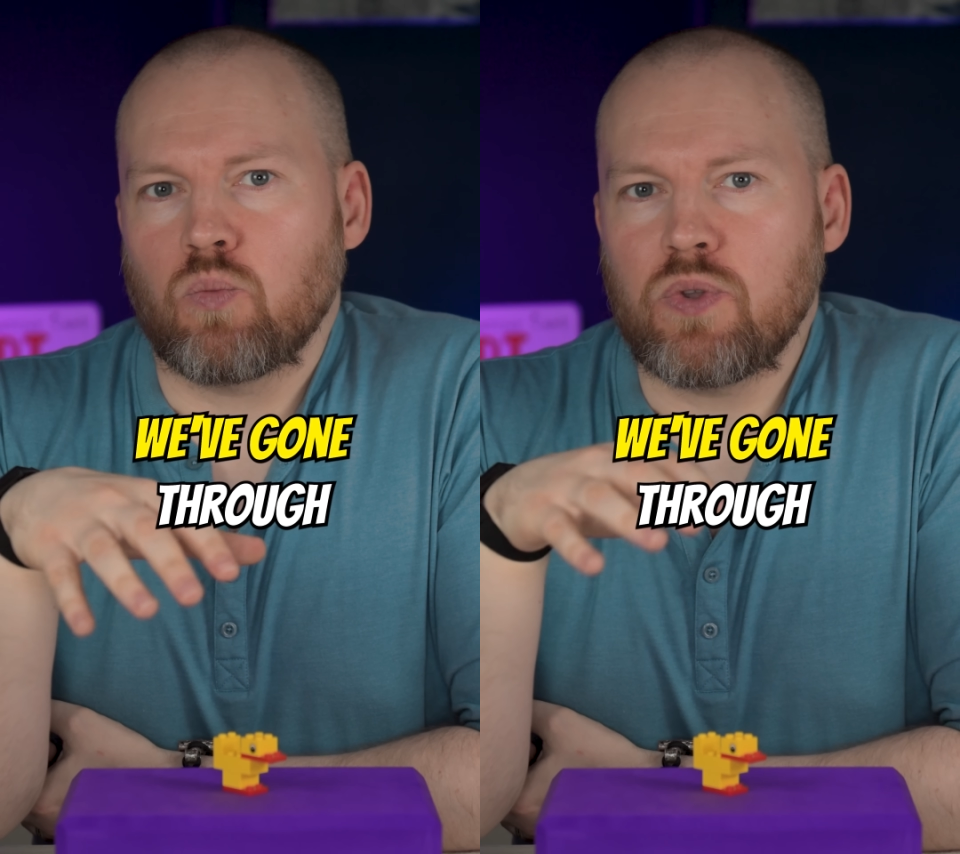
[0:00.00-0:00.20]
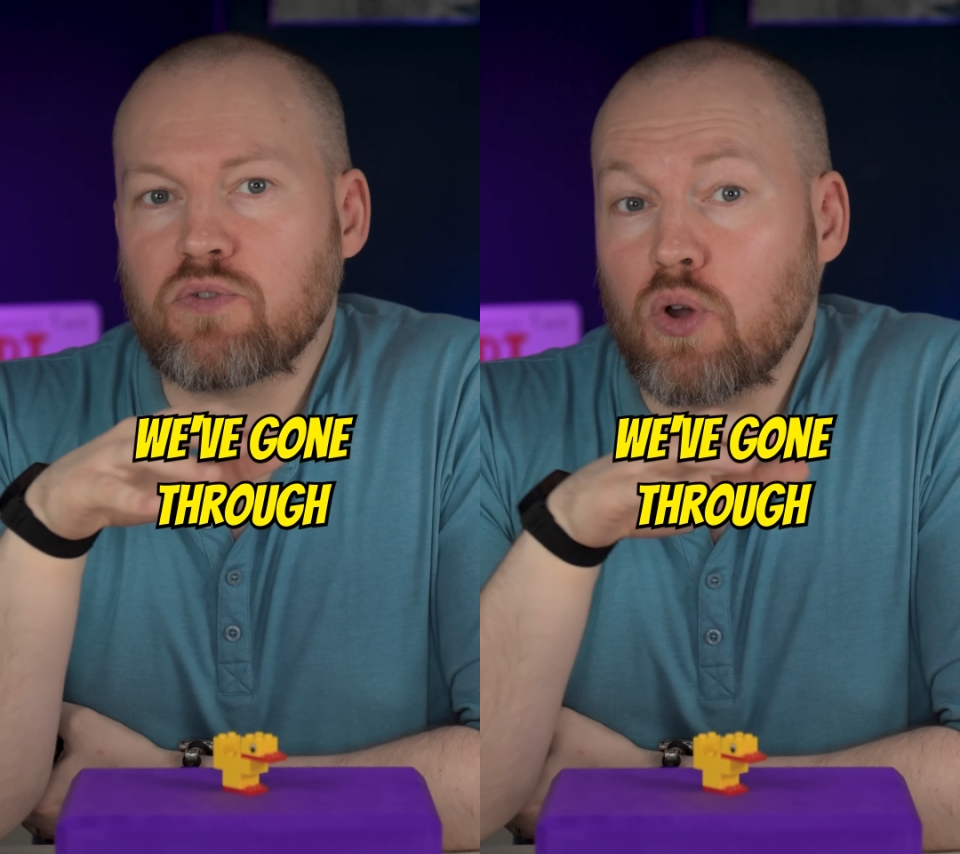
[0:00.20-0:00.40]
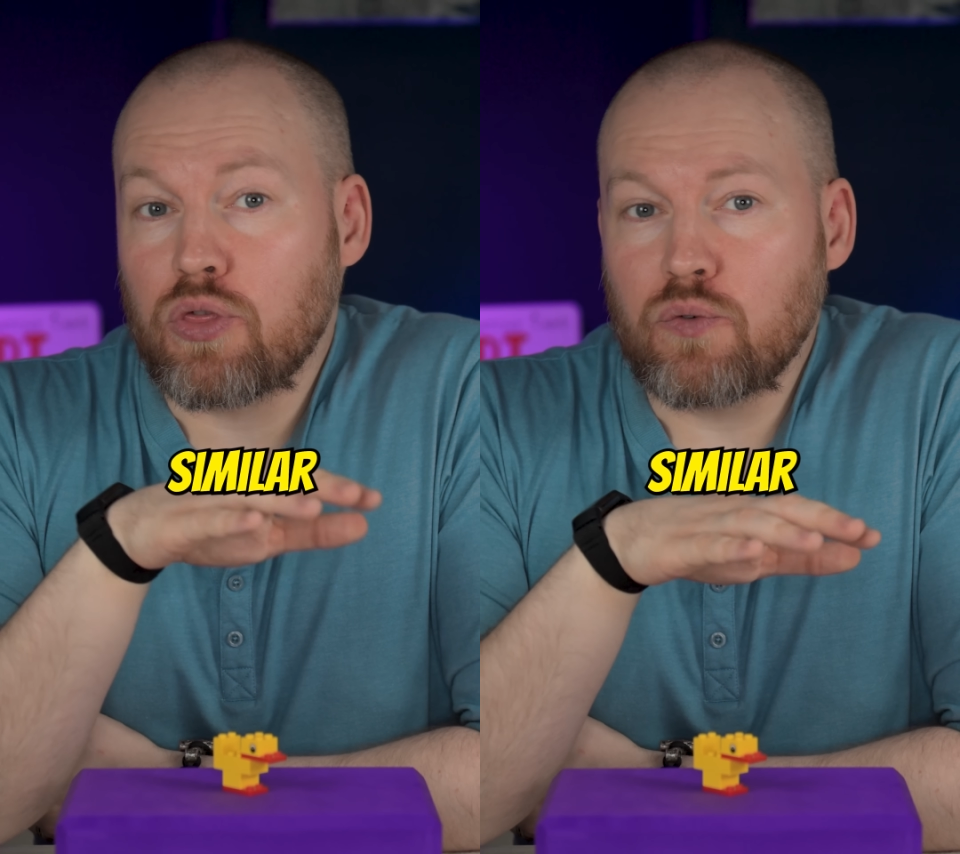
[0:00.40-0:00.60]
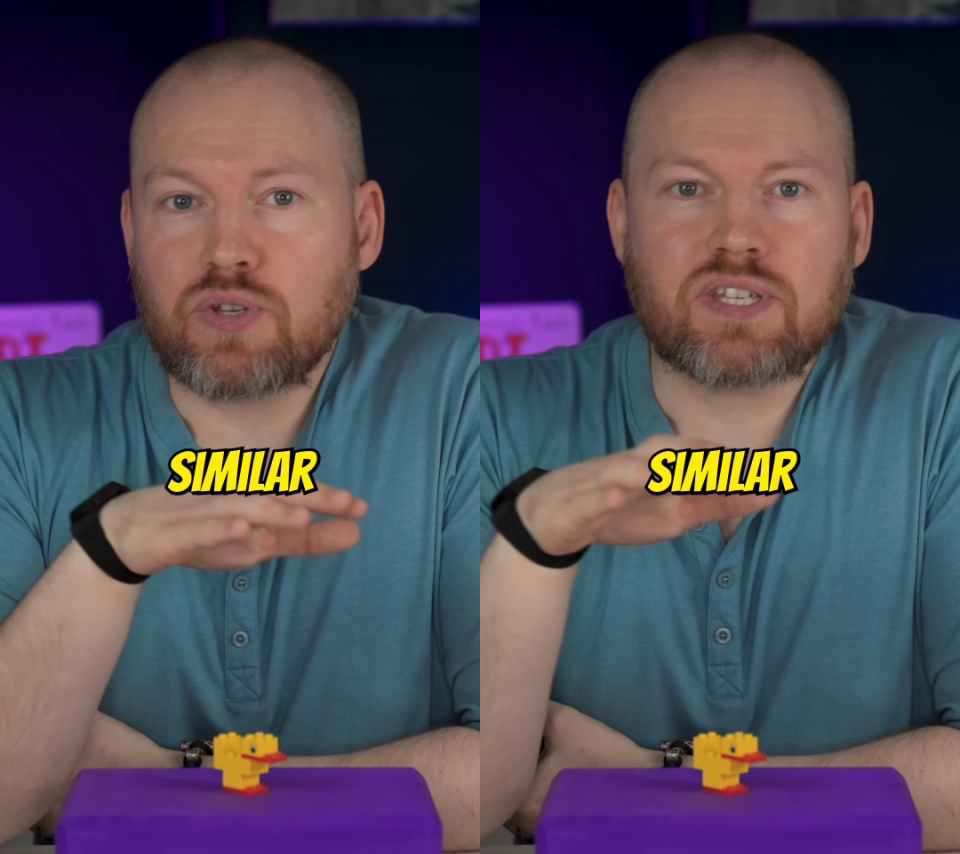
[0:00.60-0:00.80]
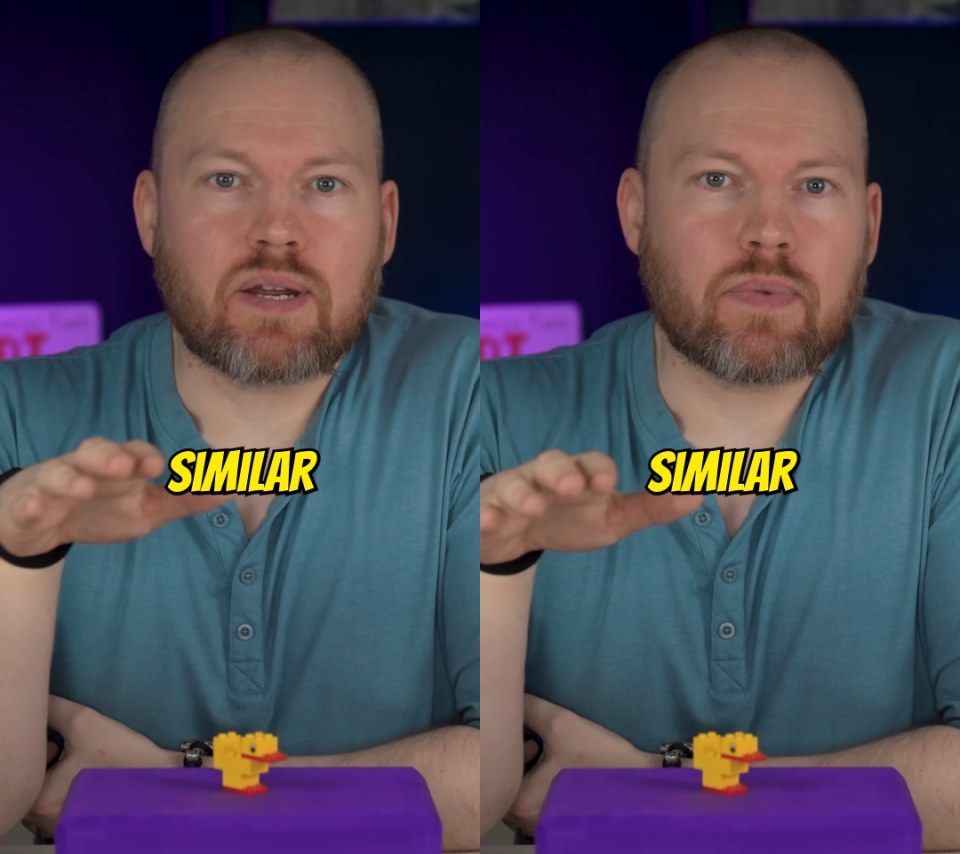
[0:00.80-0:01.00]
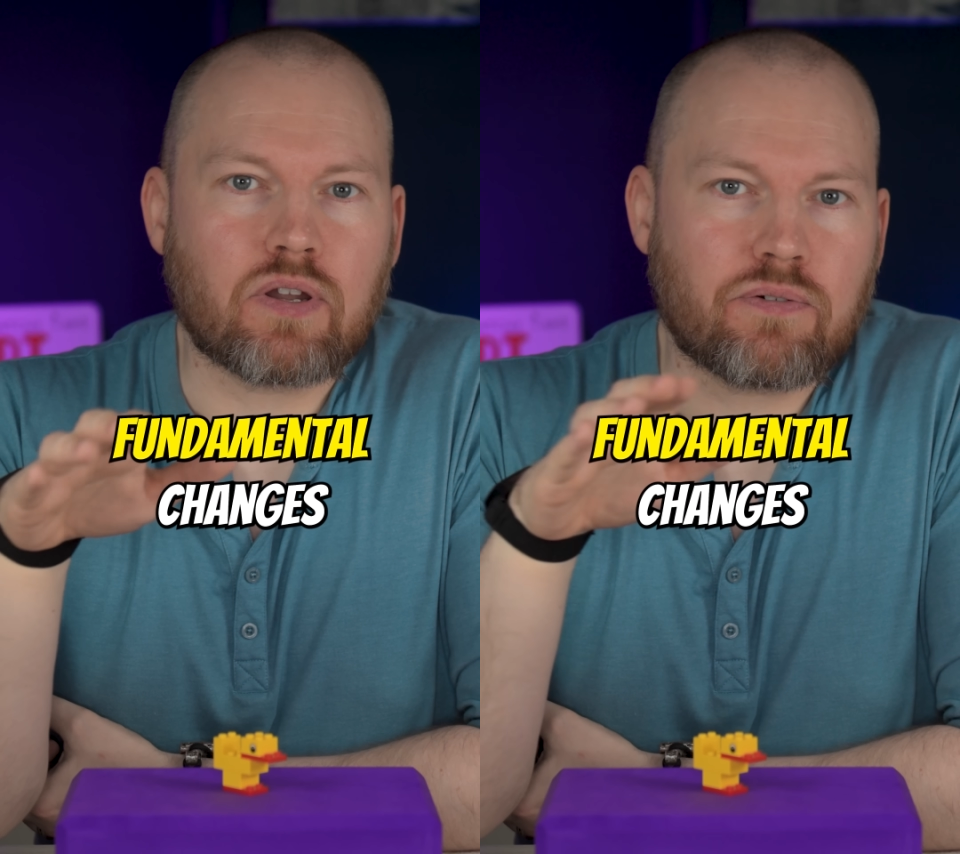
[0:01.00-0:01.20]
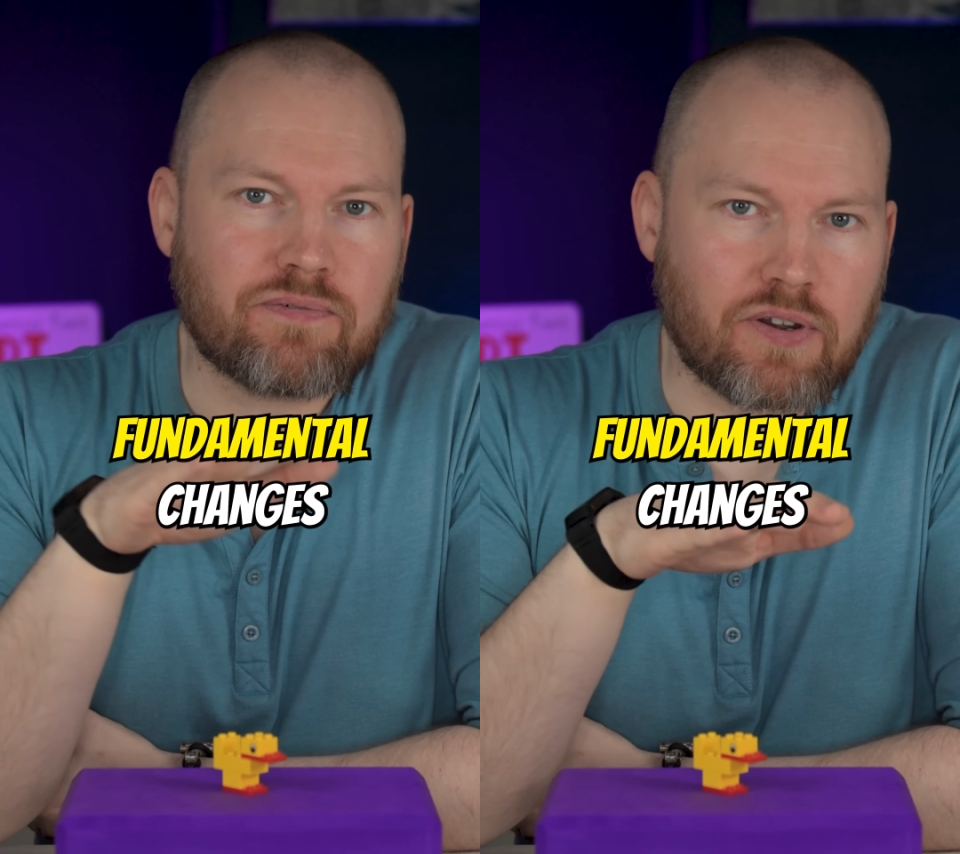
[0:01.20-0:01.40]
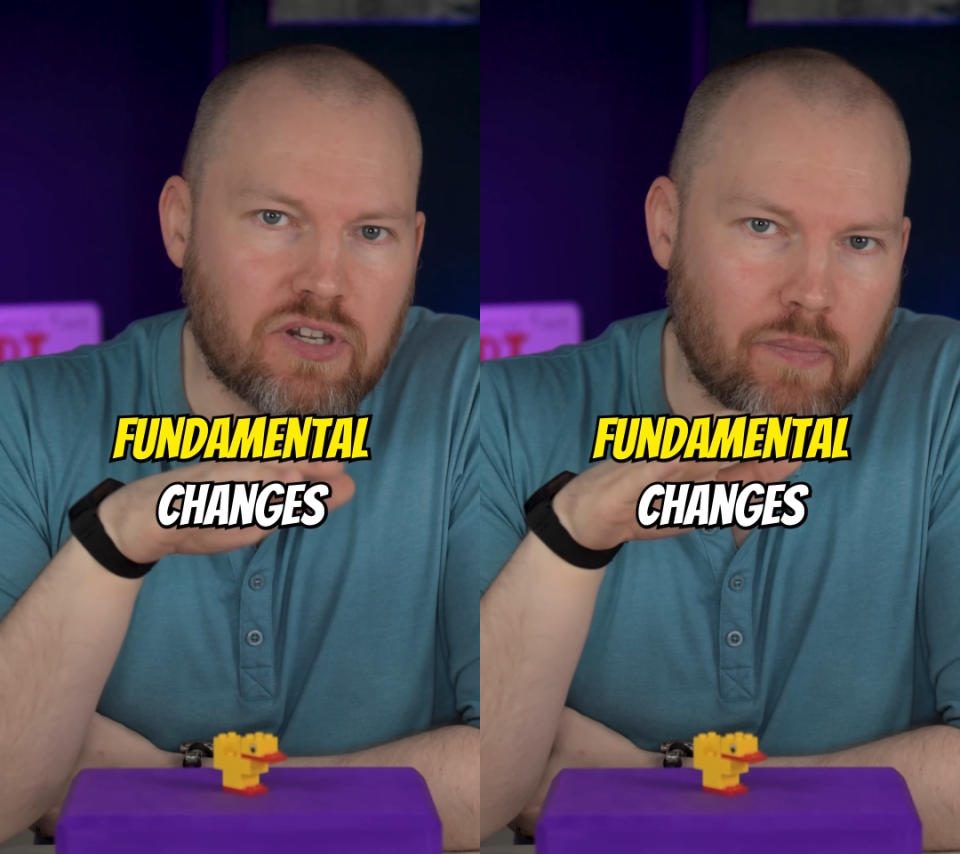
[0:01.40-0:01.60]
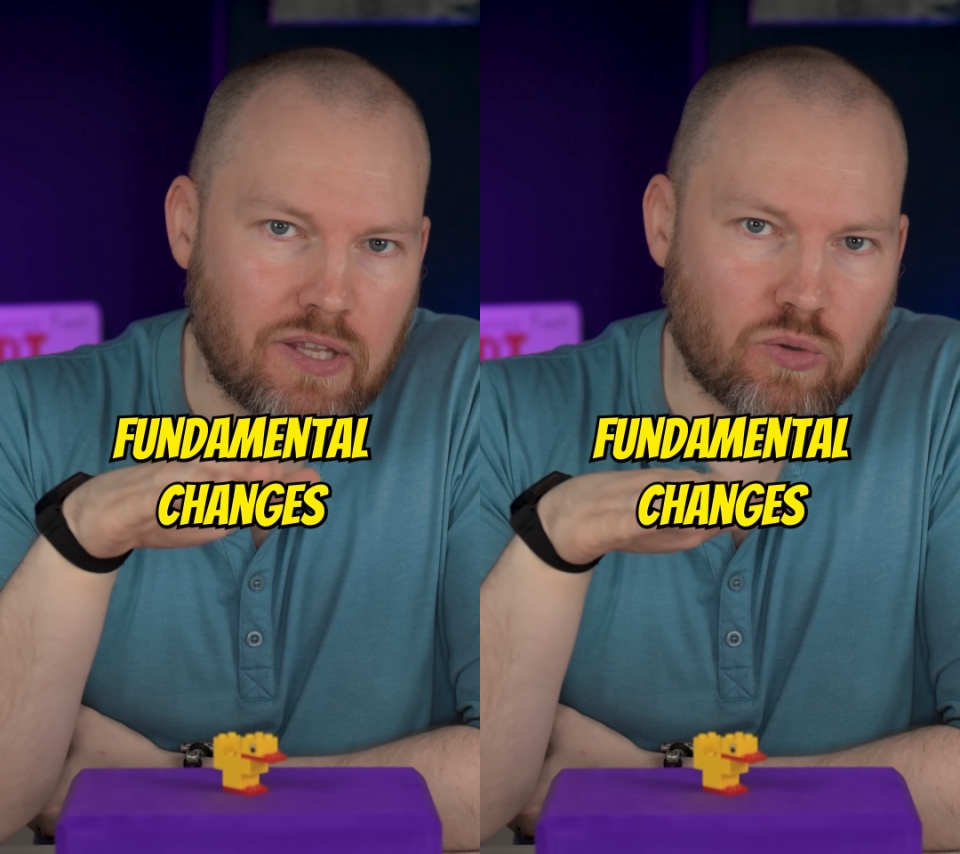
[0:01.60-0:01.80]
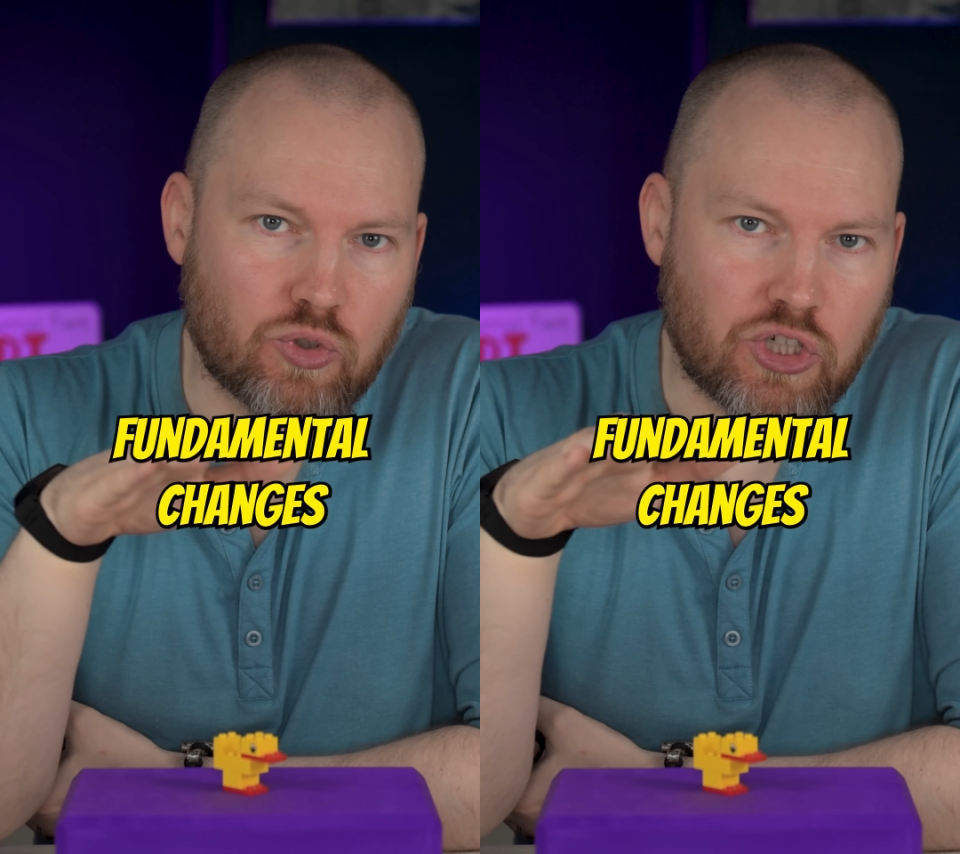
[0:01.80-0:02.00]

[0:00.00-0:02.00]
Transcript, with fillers: we've gone through similar fundamental